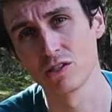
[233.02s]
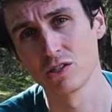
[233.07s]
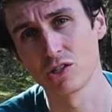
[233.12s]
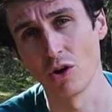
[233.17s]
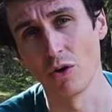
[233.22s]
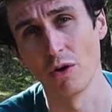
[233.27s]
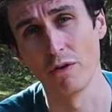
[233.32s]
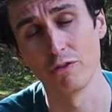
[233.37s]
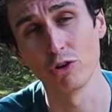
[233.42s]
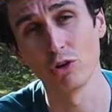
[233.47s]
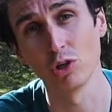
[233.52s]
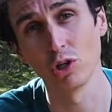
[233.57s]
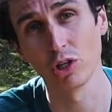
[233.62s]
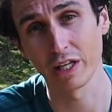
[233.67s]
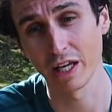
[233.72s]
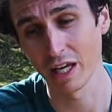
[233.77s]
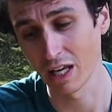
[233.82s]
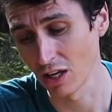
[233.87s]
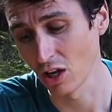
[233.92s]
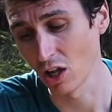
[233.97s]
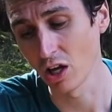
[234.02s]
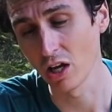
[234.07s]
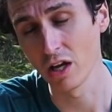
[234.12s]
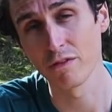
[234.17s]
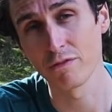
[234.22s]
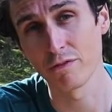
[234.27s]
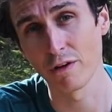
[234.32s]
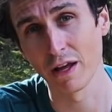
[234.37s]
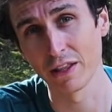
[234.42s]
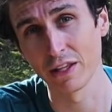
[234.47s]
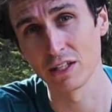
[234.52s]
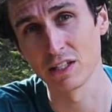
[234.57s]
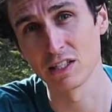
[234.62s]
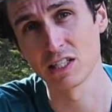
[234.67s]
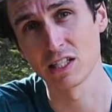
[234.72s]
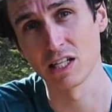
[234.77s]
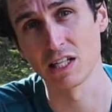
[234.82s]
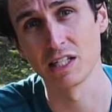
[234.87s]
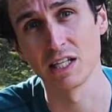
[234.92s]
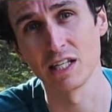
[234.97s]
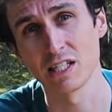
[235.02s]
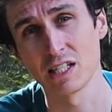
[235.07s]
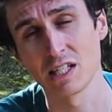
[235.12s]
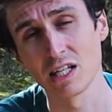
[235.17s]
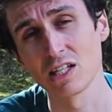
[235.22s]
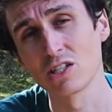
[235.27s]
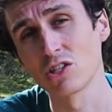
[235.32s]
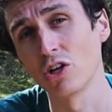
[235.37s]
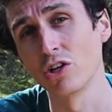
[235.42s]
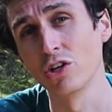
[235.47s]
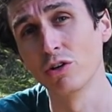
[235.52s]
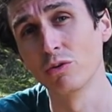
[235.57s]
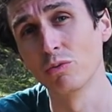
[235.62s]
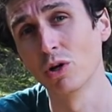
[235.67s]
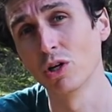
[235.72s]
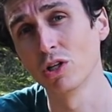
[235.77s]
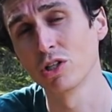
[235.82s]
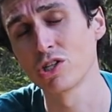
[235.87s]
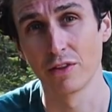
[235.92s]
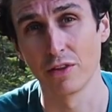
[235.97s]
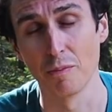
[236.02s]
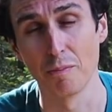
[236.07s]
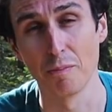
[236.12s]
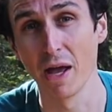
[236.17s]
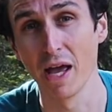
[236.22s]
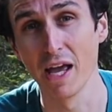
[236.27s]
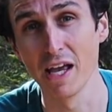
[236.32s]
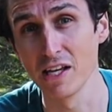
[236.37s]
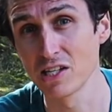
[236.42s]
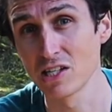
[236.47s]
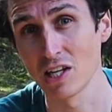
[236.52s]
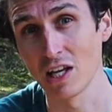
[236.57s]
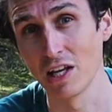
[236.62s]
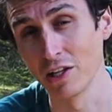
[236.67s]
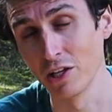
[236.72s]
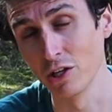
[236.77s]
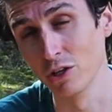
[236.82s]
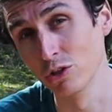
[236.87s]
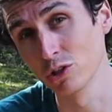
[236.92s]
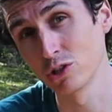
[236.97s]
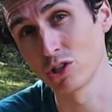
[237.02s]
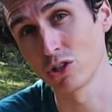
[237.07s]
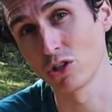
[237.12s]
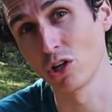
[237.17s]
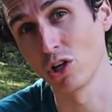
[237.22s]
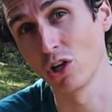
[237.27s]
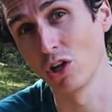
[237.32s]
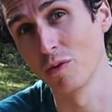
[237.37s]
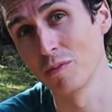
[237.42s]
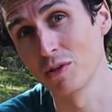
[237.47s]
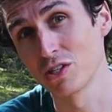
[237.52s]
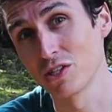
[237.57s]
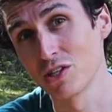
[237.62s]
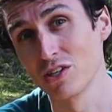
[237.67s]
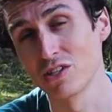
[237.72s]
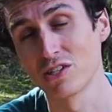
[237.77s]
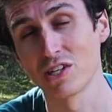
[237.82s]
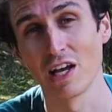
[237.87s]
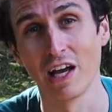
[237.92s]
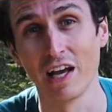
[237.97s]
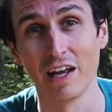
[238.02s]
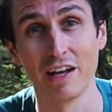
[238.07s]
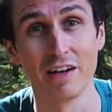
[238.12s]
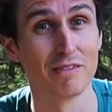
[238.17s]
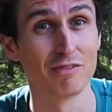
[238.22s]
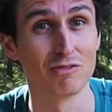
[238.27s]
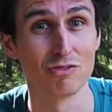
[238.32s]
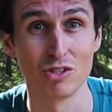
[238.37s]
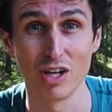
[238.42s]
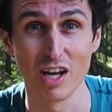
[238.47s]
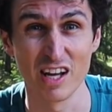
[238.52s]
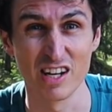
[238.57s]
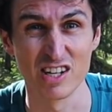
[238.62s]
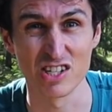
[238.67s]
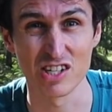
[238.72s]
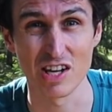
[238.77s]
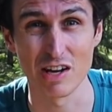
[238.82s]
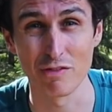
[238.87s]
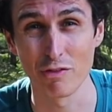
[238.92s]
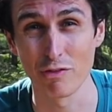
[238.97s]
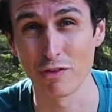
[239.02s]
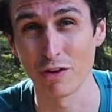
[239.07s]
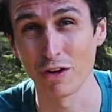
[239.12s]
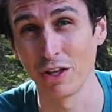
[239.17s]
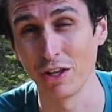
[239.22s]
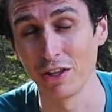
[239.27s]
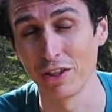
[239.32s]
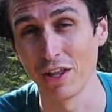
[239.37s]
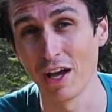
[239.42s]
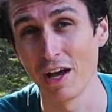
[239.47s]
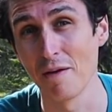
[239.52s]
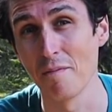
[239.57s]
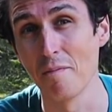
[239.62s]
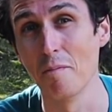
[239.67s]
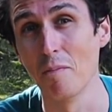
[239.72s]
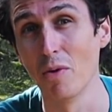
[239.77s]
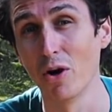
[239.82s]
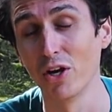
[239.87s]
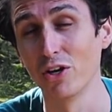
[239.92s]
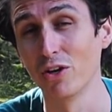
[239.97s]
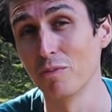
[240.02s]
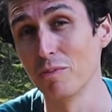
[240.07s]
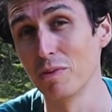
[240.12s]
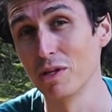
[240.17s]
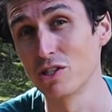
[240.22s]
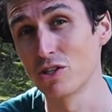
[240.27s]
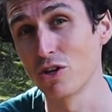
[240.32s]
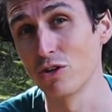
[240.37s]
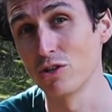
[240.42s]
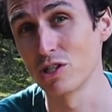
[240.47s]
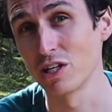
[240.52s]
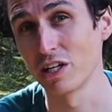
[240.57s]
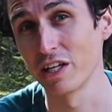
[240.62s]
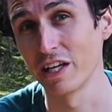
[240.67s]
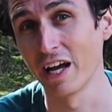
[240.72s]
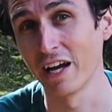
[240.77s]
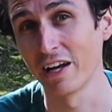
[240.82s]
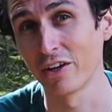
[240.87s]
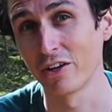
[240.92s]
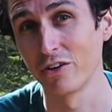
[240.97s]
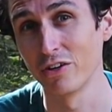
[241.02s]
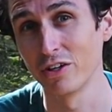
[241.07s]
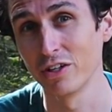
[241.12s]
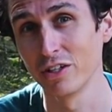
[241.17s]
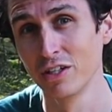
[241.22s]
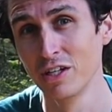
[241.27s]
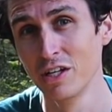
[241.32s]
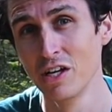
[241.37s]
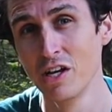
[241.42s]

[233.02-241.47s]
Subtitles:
So if you're looking live at the statistics on your watch, the pace and the auto kilometers and yeah, just everything like that might not be totally accurate.